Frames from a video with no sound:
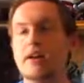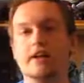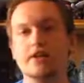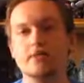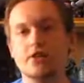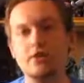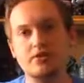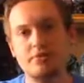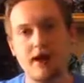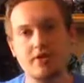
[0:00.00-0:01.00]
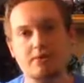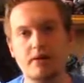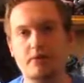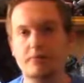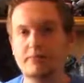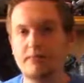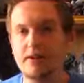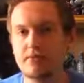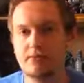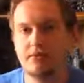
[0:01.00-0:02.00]
Like, there was a huge battle probably
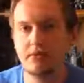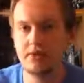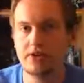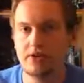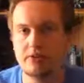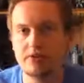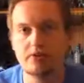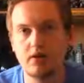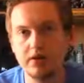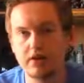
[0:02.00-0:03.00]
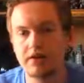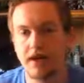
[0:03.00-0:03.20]
even before the humans were on Earth.